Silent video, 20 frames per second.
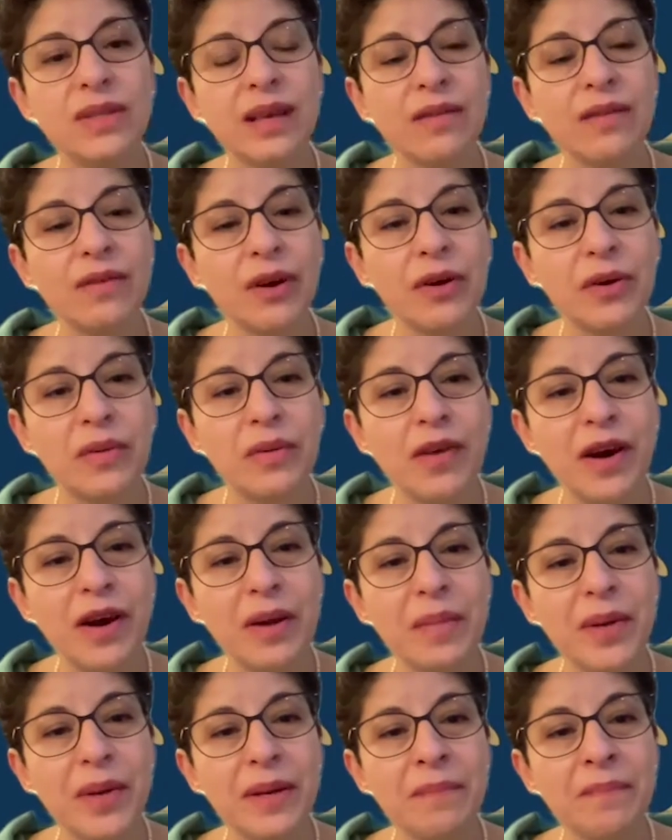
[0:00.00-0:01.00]
to save our
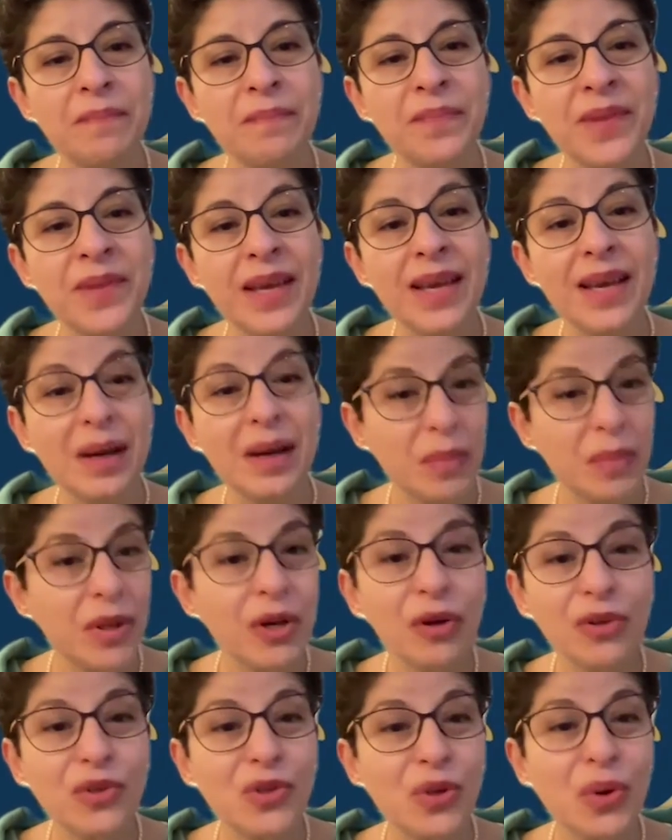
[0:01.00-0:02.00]
environment,
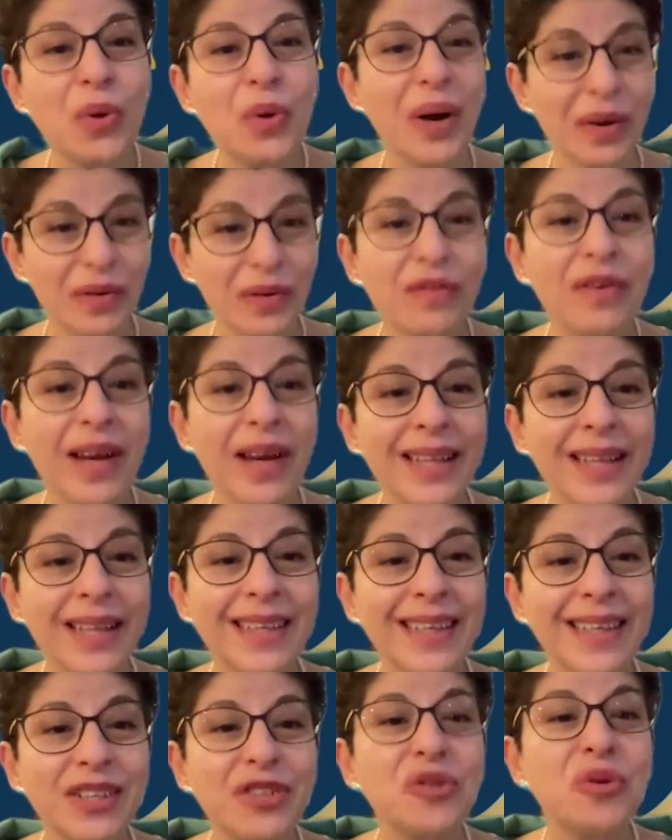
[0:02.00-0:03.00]
but also, quite
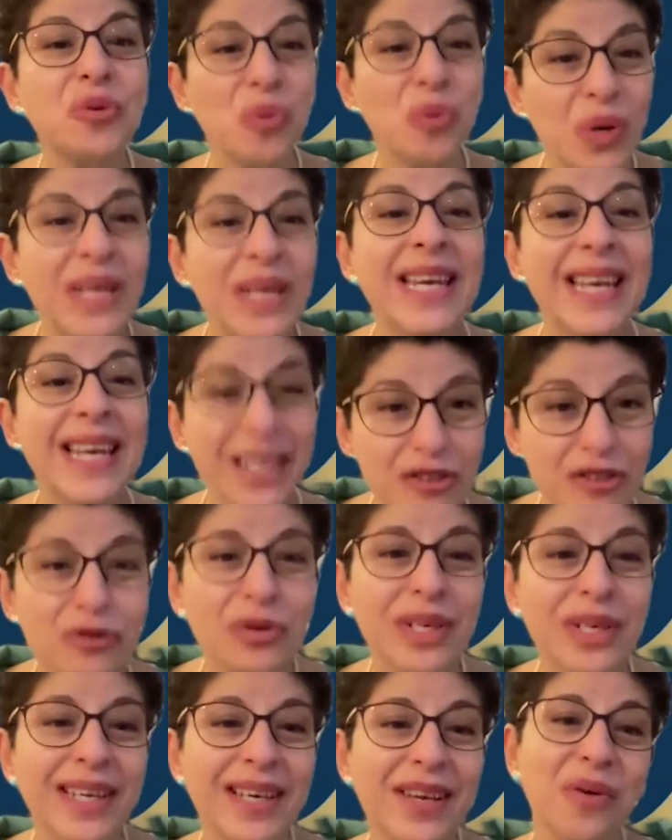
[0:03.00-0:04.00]
frankly, to
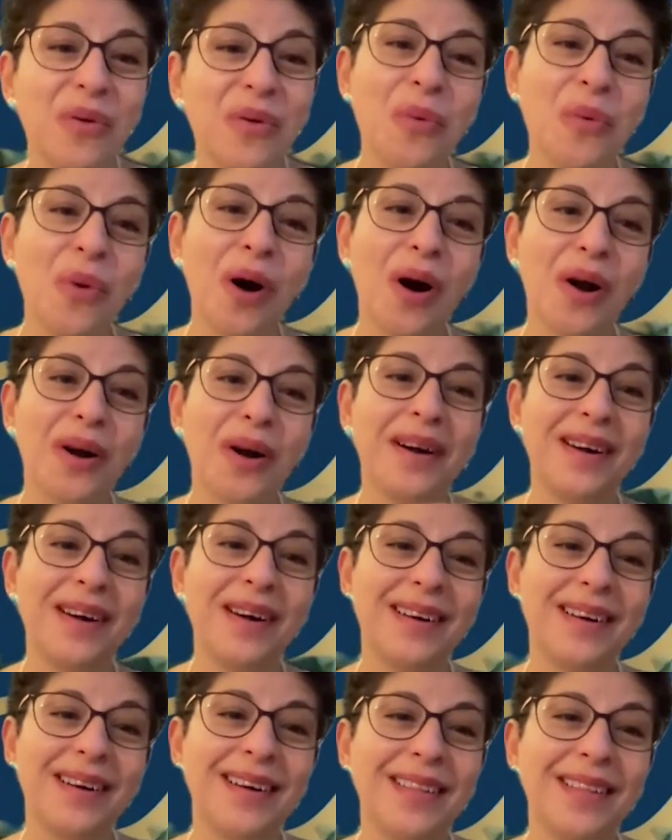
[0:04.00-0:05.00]
literally walk
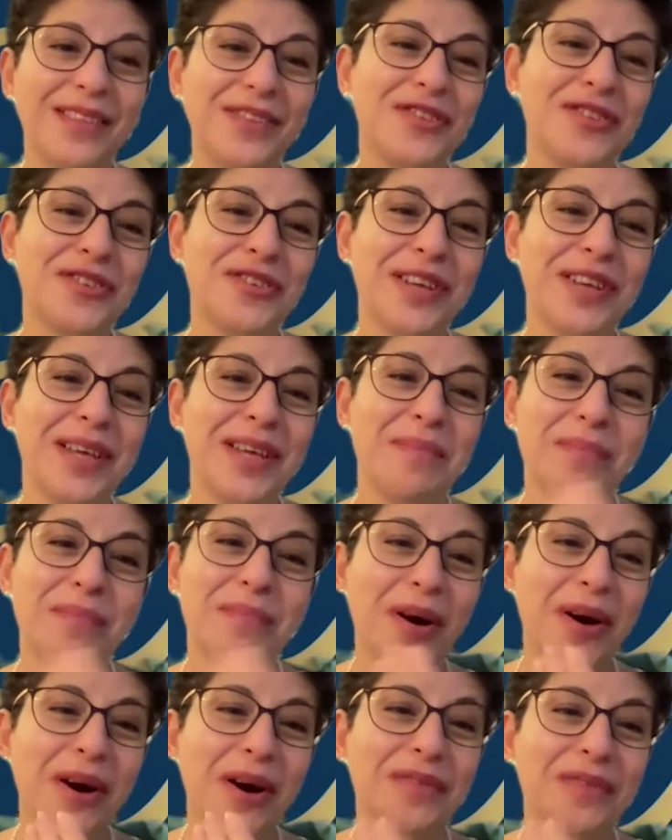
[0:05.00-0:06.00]
the journey,
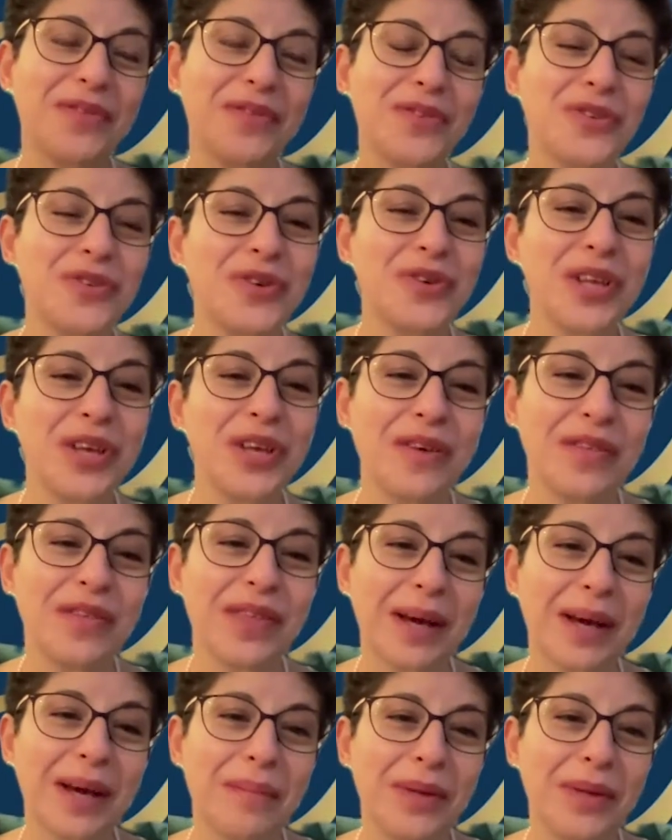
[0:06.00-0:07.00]
part of the journey of
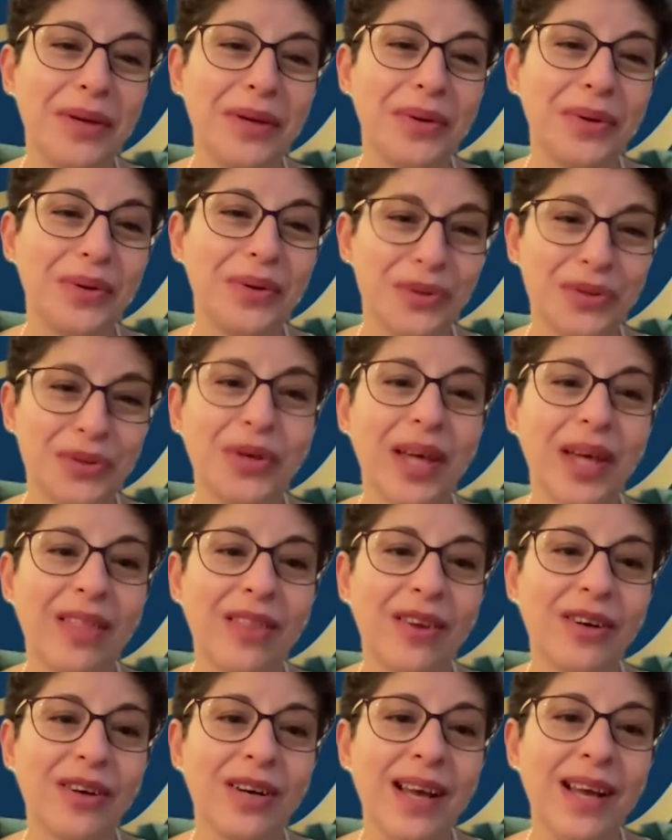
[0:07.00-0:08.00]
the Camino
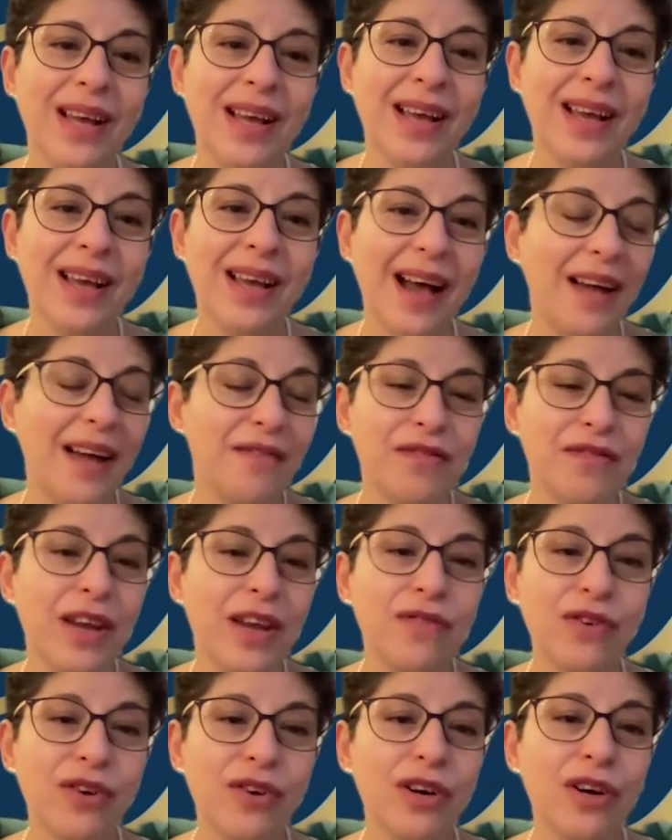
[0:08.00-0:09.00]
together. I've
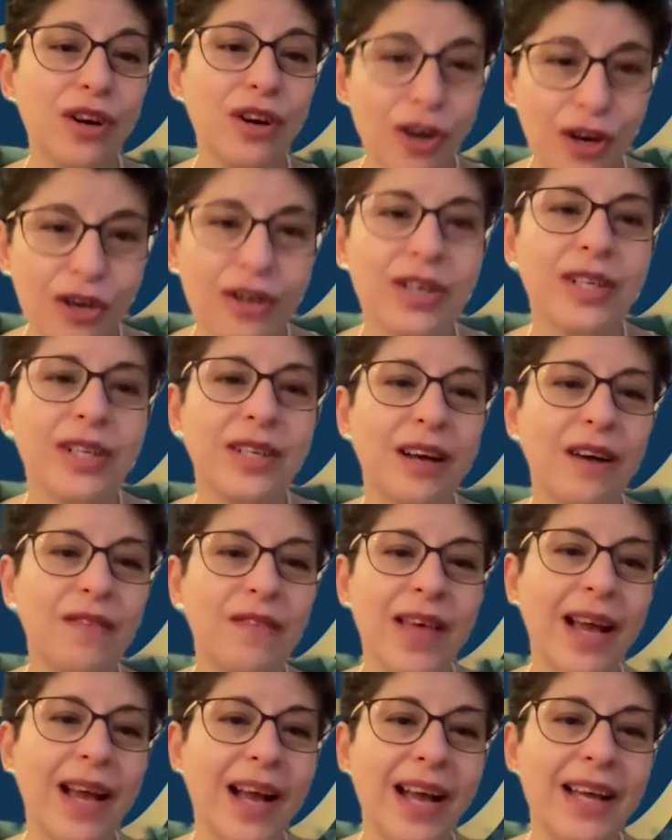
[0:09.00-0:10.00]
never heard of
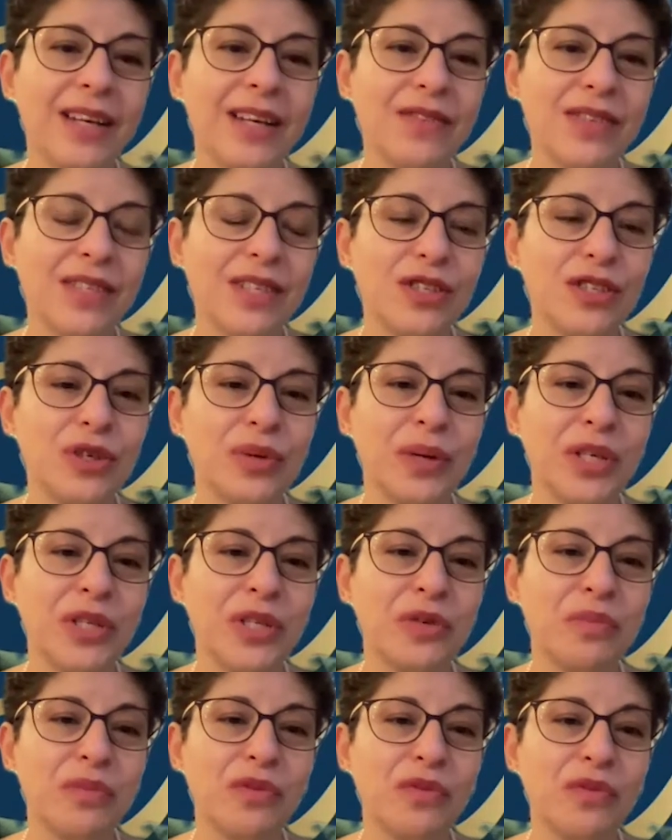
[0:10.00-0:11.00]
that kind of a
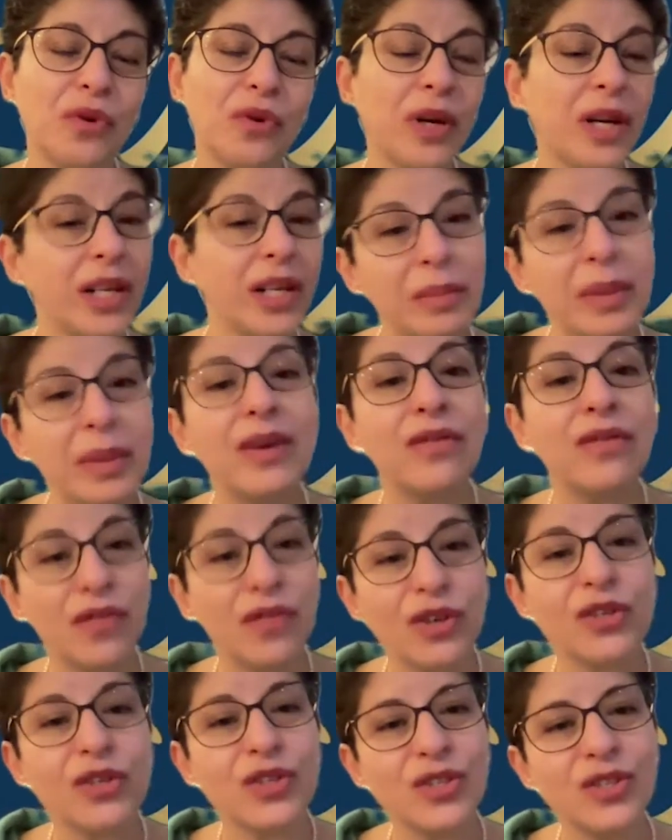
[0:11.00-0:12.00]
situation before. It'll be a
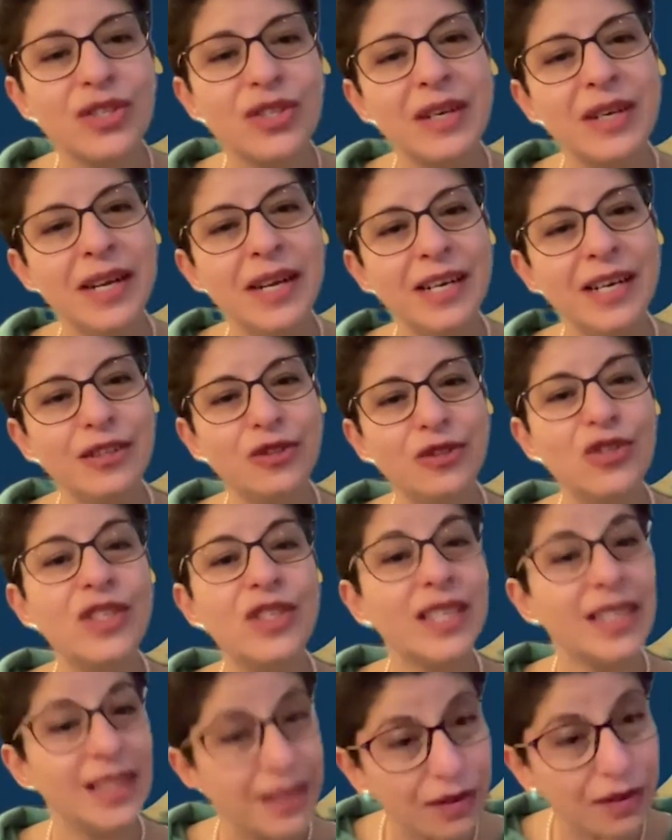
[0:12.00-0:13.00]
first to
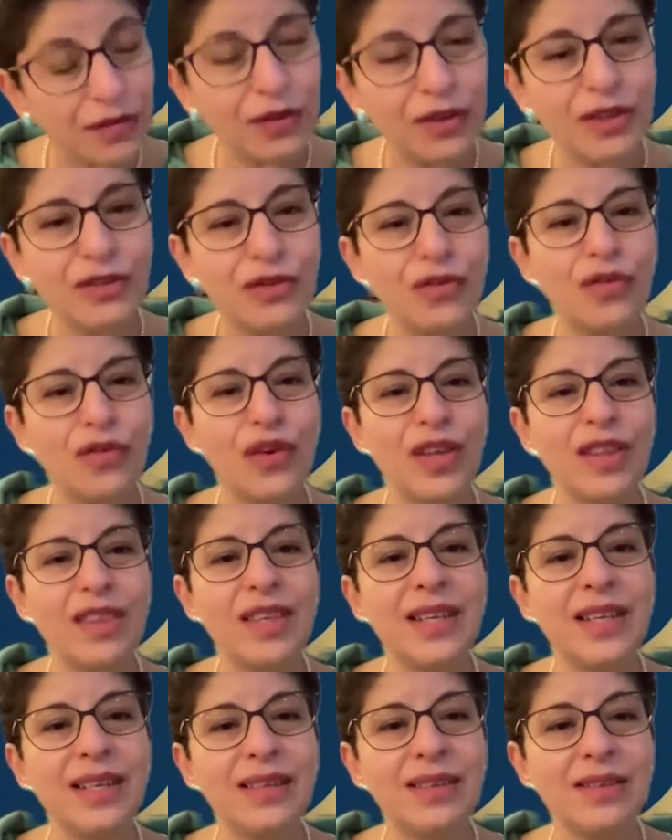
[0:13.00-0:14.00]
see different
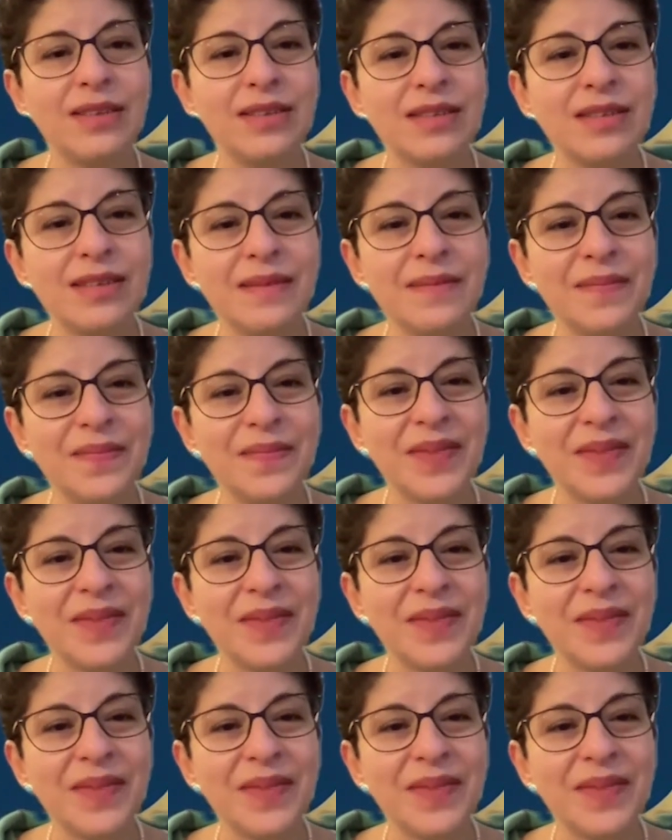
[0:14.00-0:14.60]
faith leaders